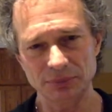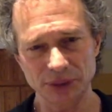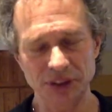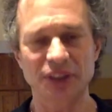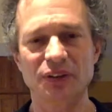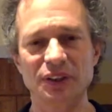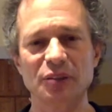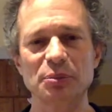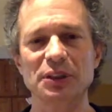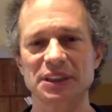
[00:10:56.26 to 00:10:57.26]
persona,
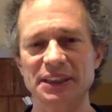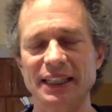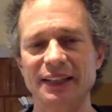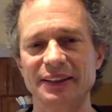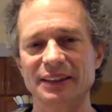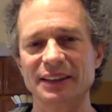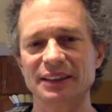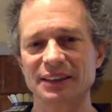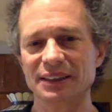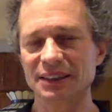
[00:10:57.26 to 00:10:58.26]
personality,
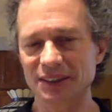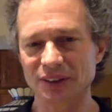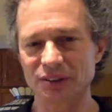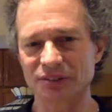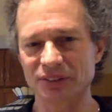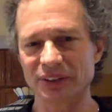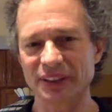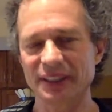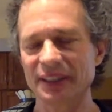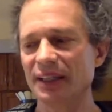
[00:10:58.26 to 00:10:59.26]
and so
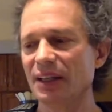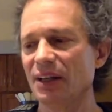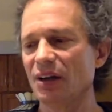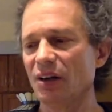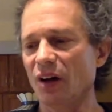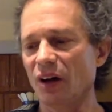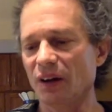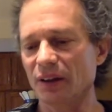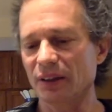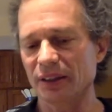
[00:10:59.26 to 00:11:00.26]

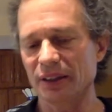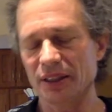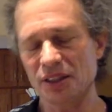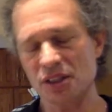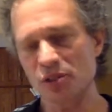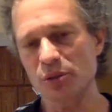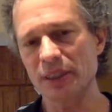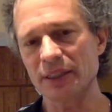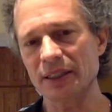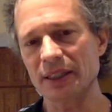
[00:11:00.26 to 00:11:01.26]
forth. This can
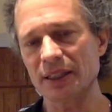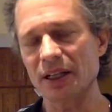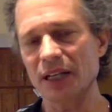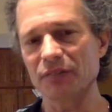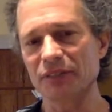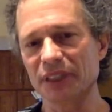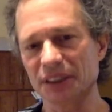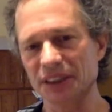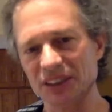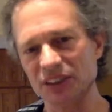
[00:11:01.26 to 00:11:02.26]
create a lot of
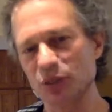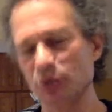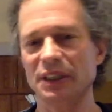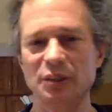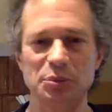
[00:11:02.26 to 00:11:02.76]
conflicts, these dueling